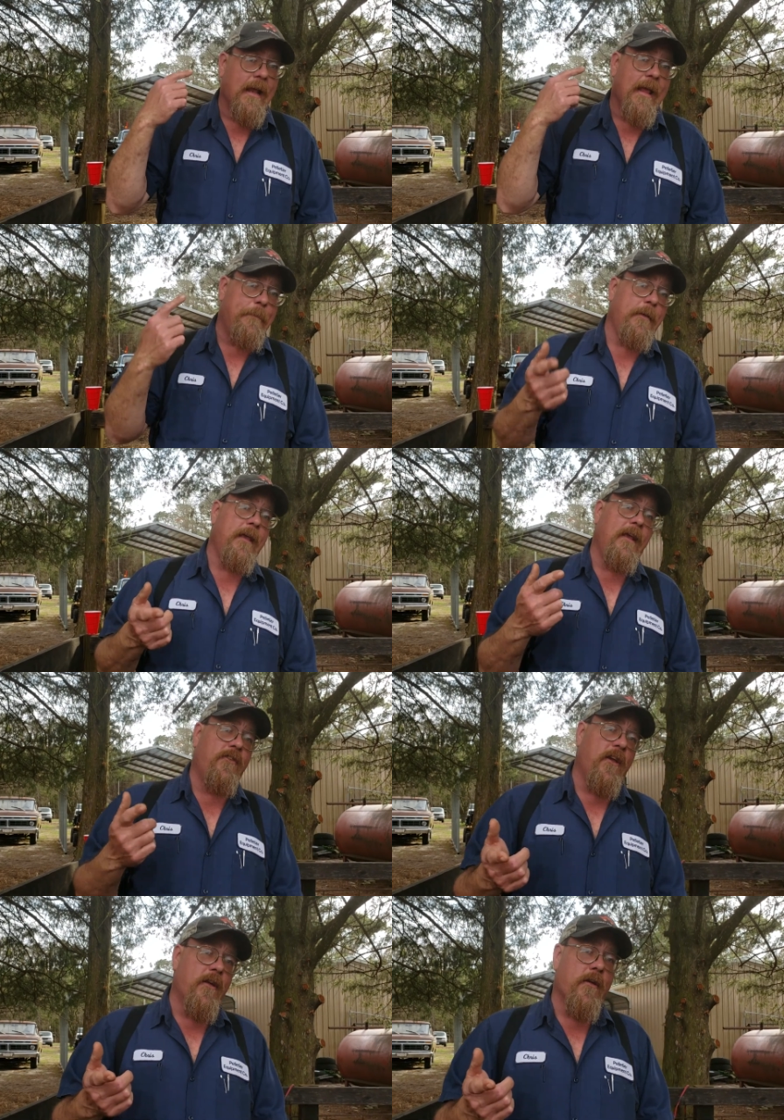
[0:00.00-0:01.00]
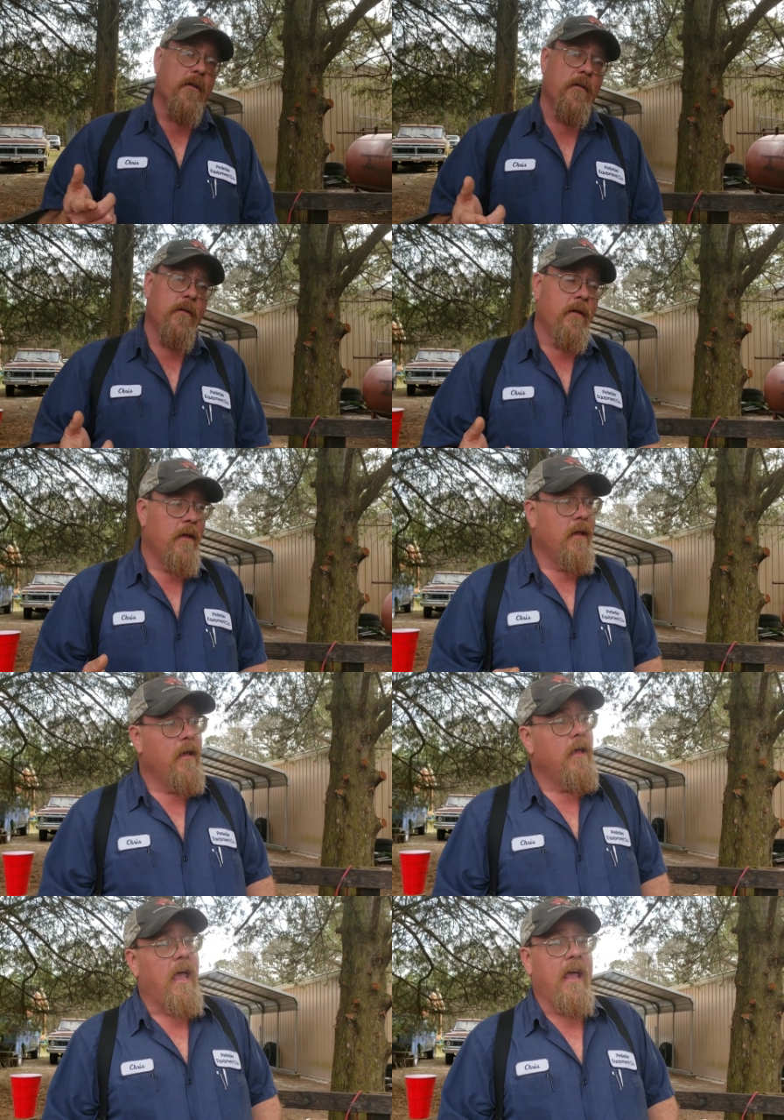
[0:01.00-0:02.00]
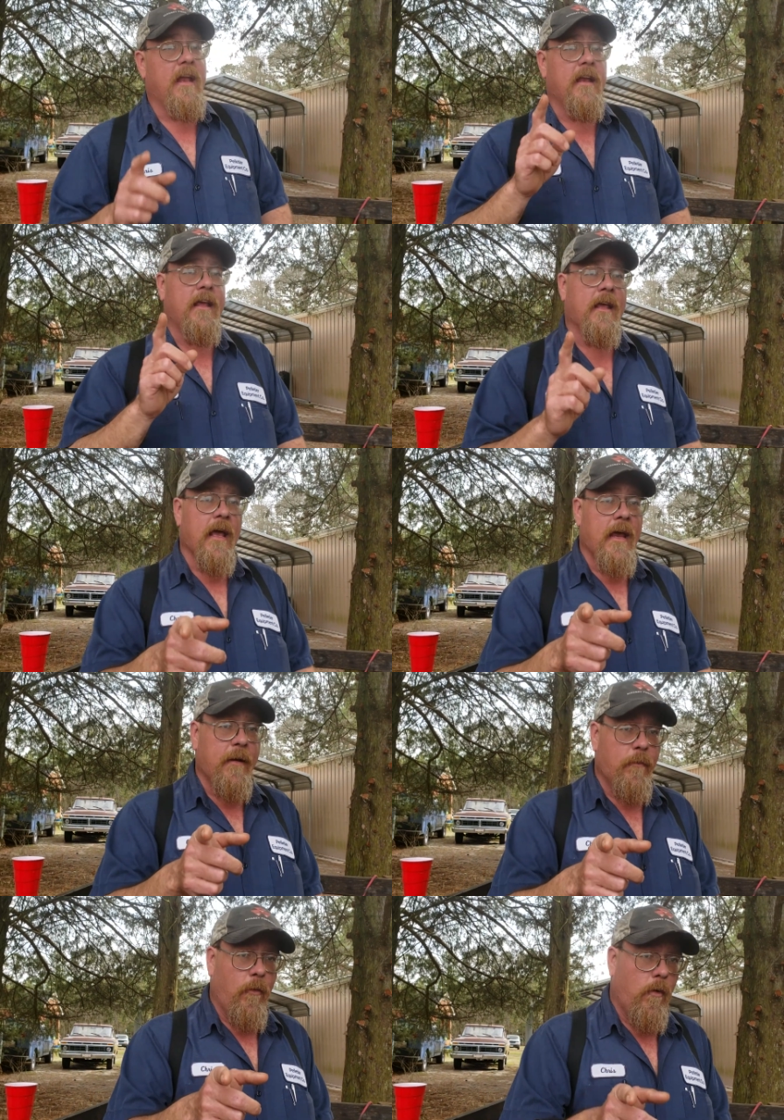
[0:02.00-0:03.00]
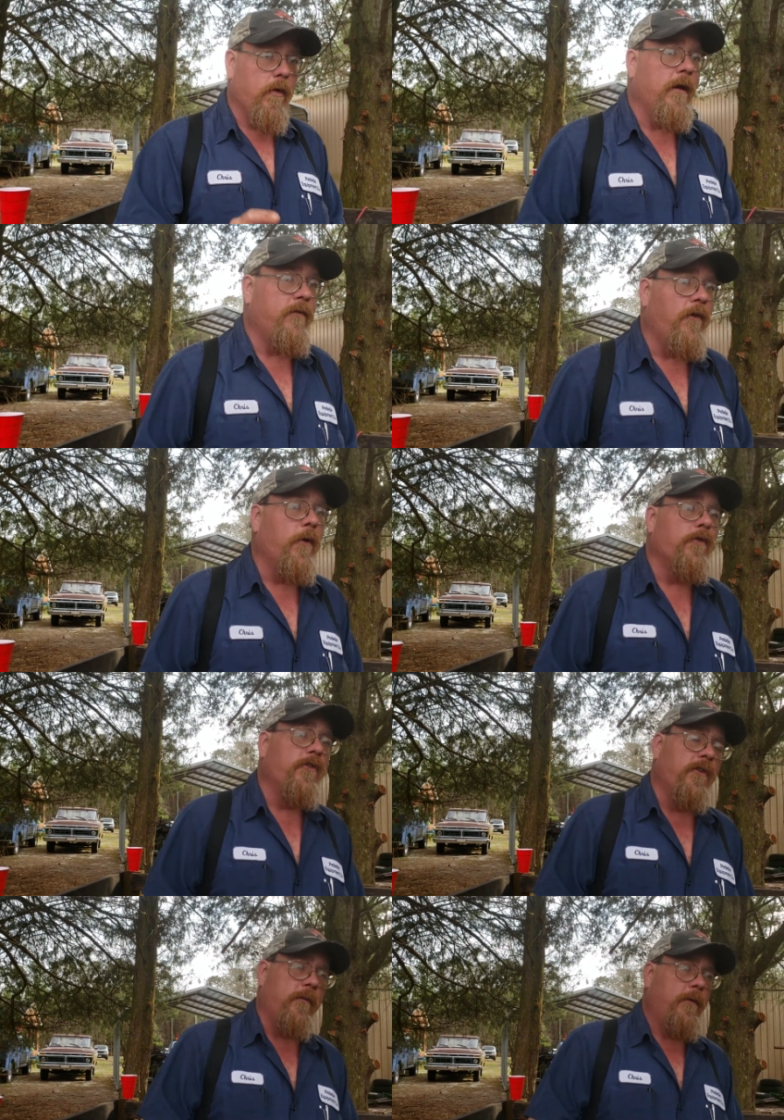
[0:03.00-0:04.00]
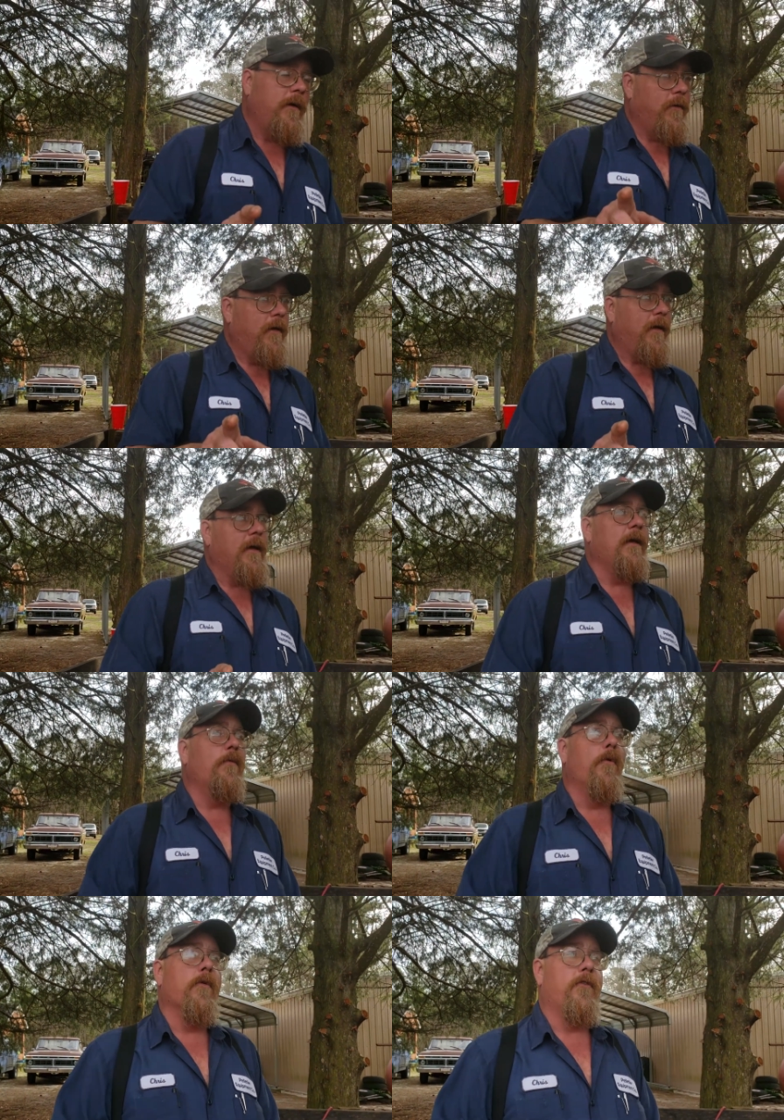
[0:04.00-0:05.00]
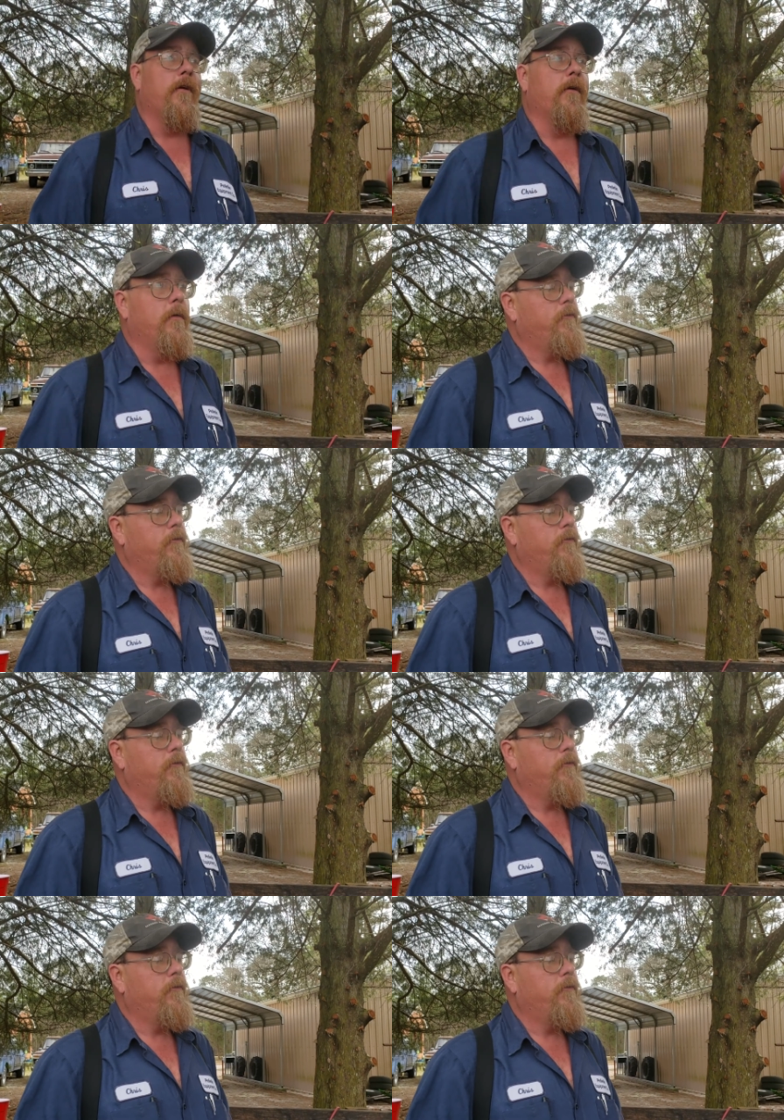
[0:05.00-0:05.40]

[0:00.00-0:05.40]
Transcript: that pig's ear, and the game warden enforces it. We all know how game wardens are.